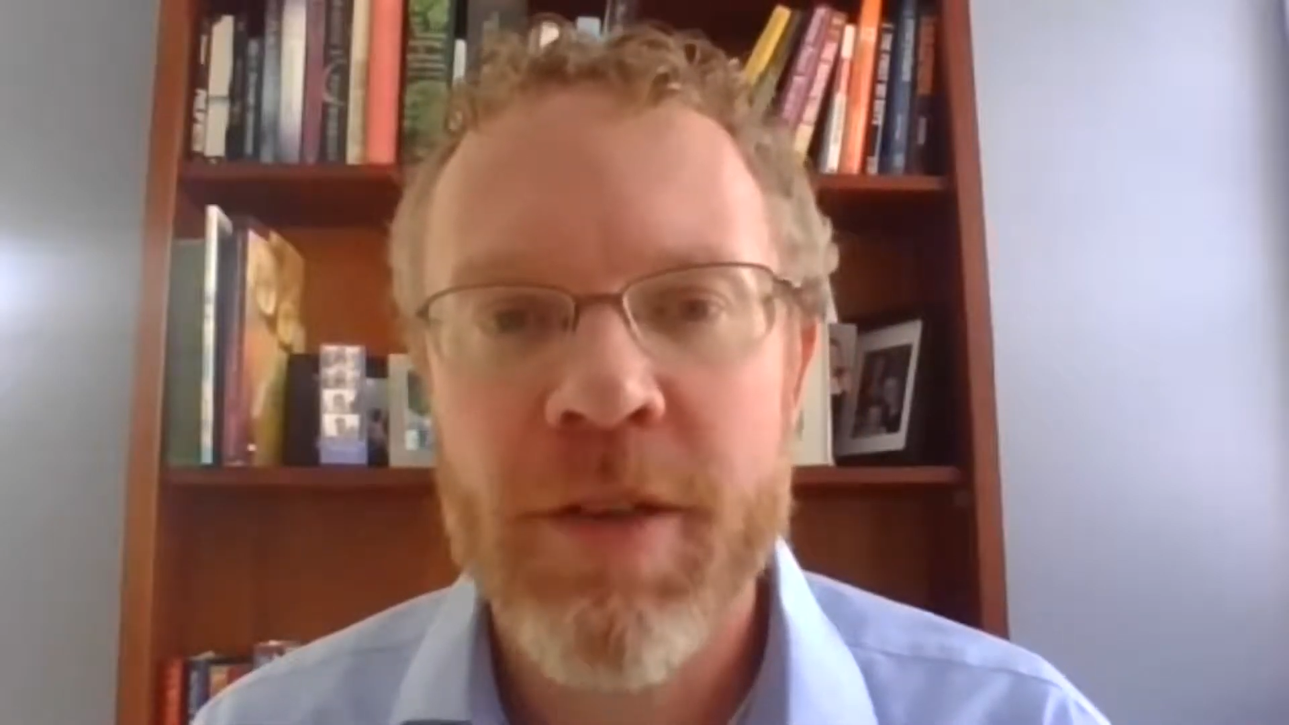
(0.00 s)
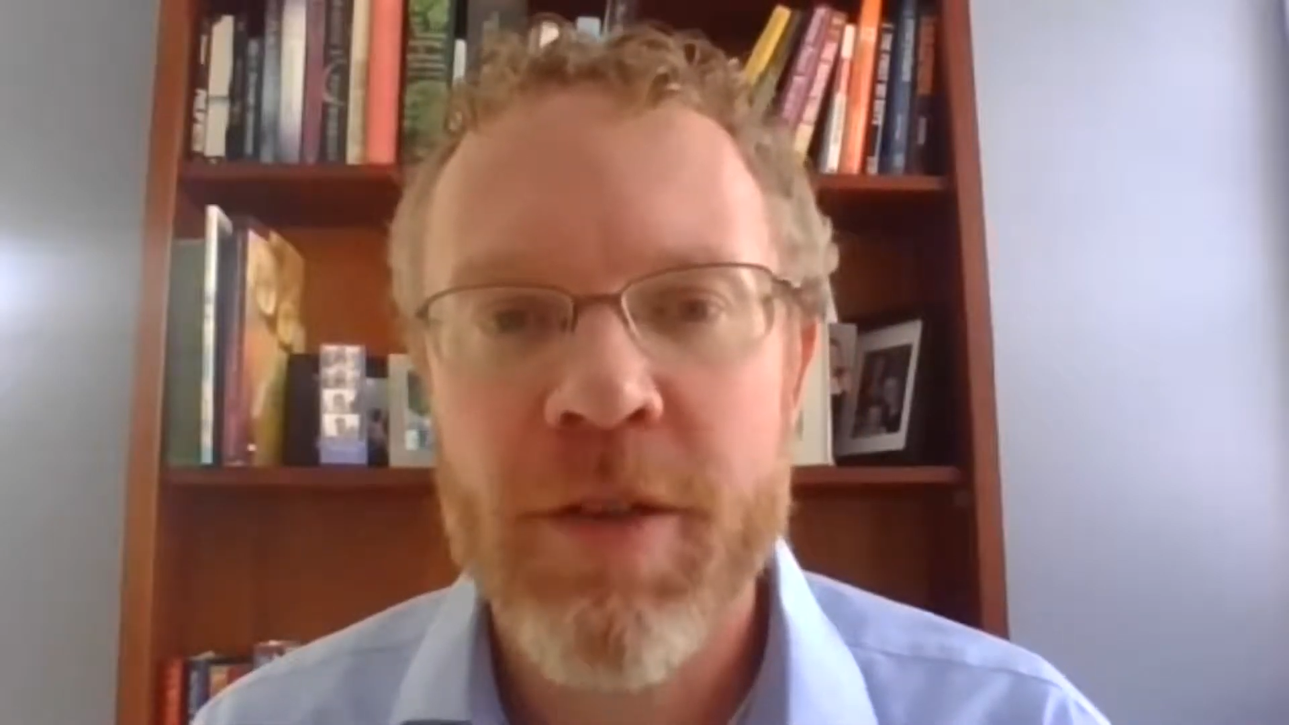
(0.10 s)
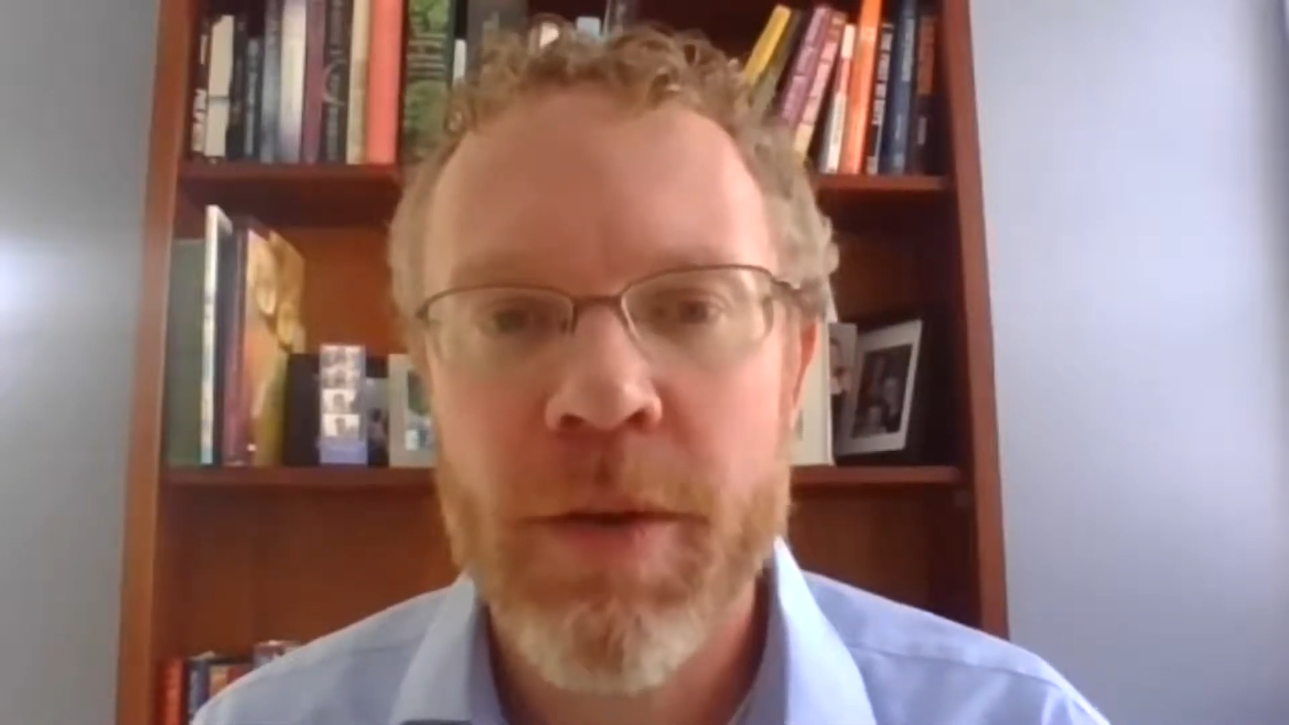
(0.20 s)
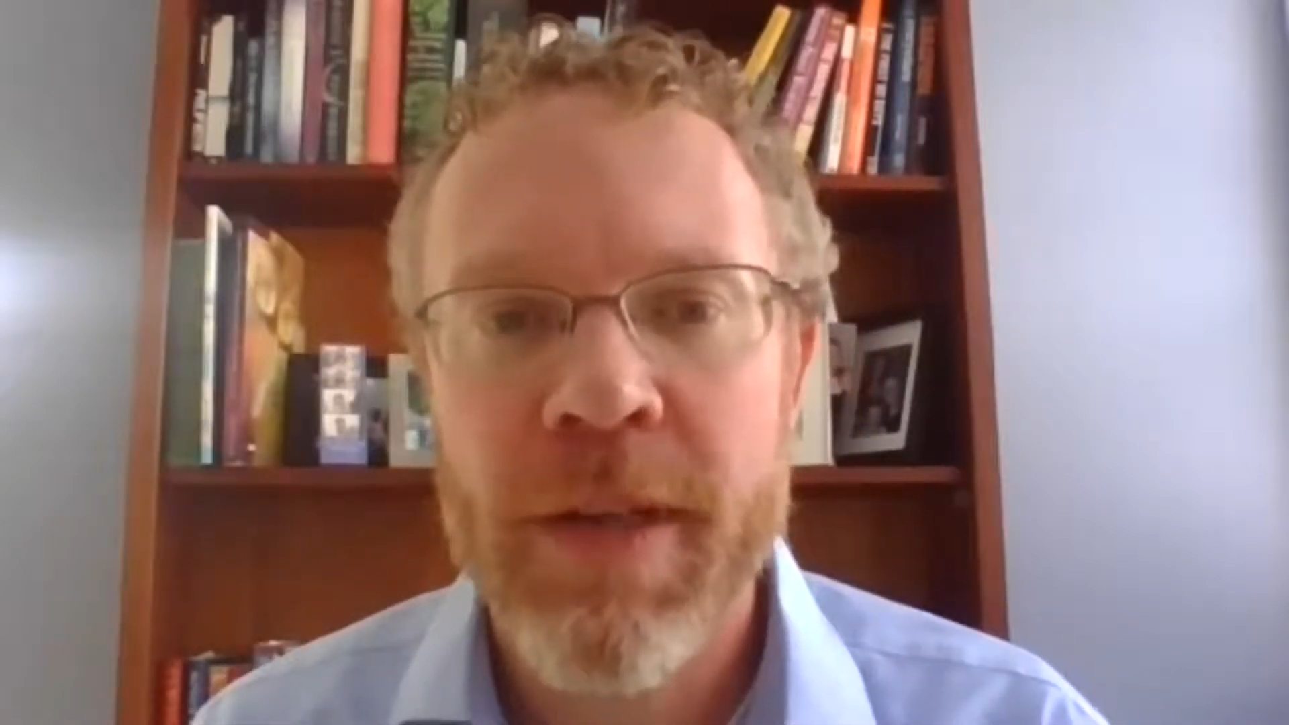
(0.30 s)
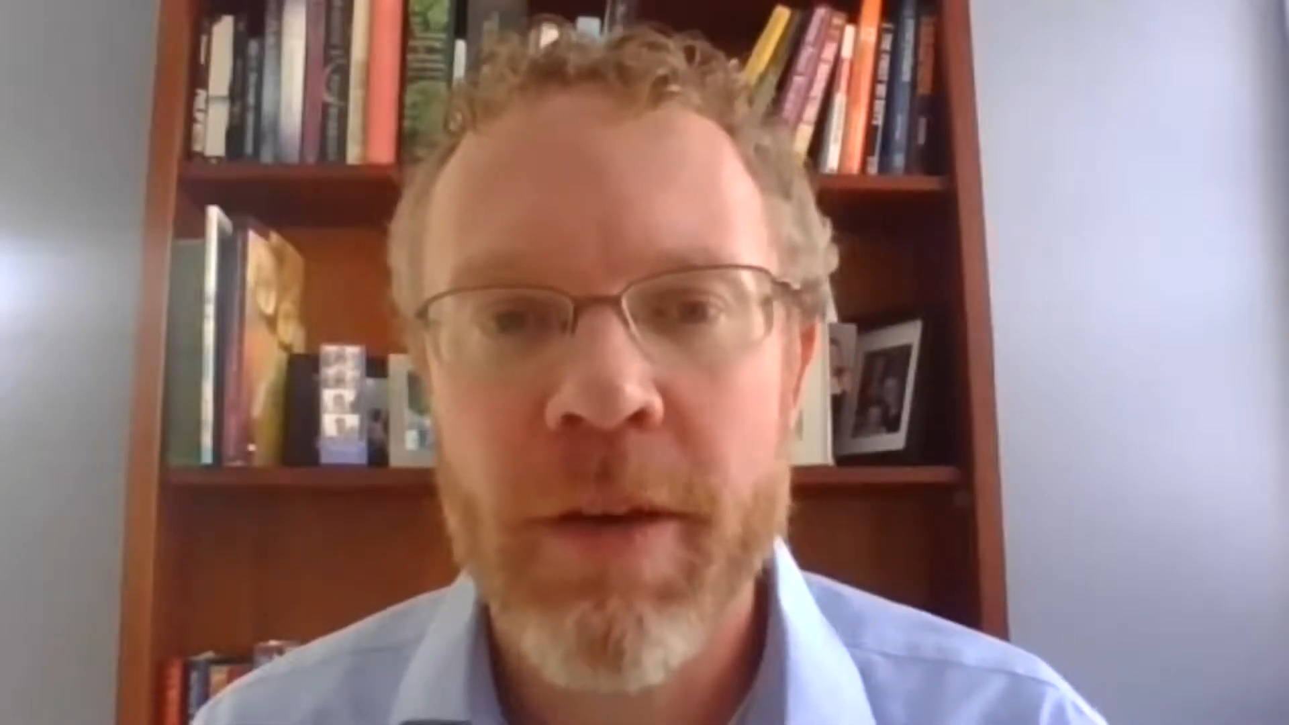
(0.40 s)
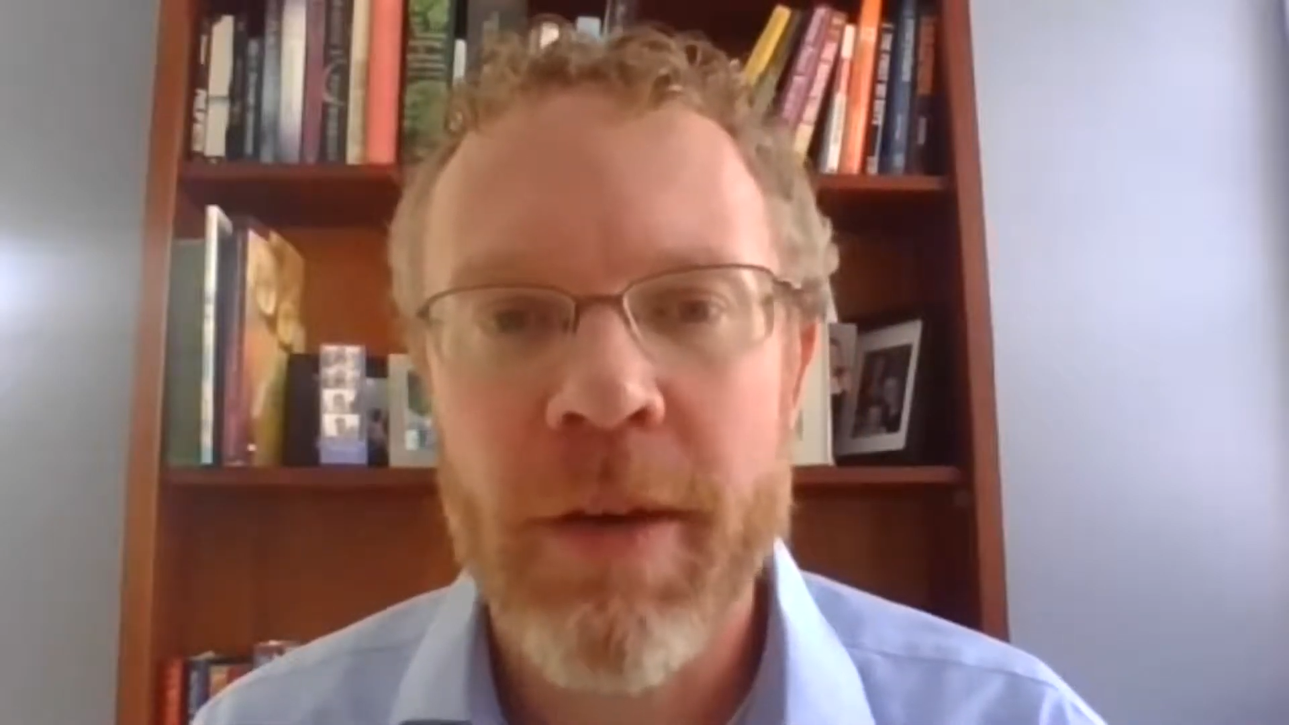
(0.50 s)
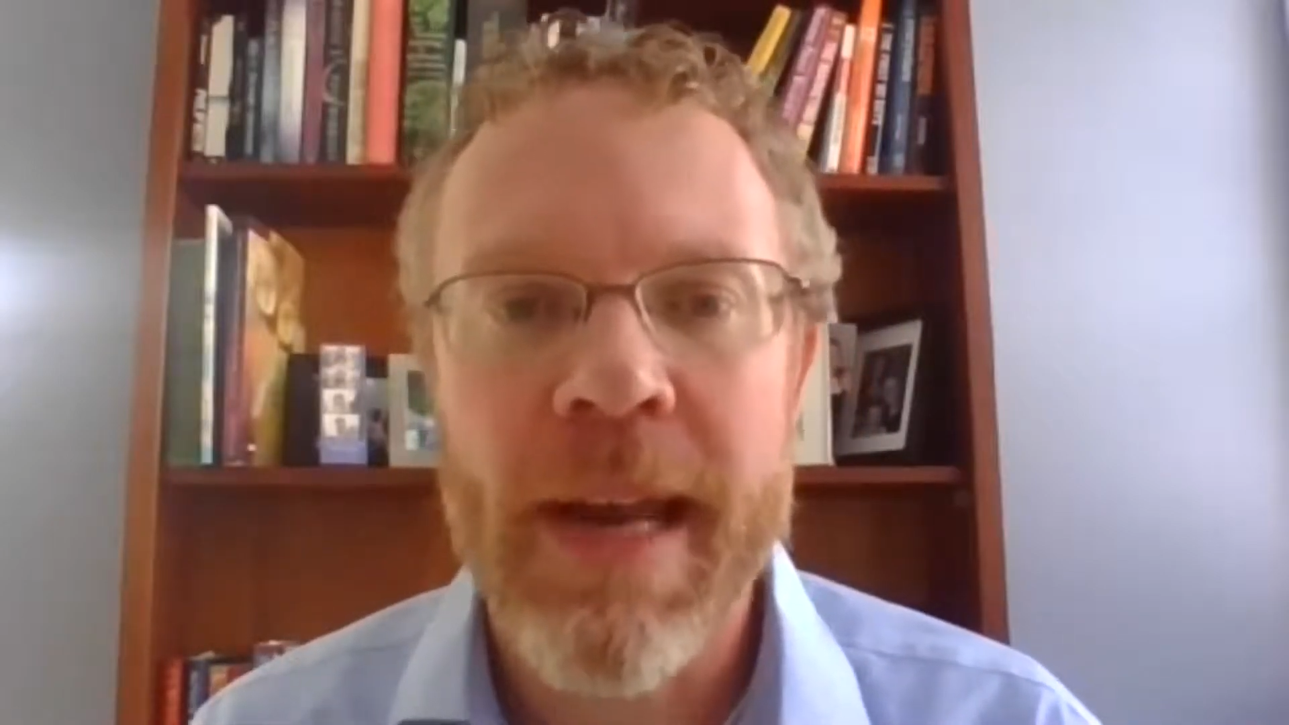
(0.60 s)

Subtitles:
sure that you're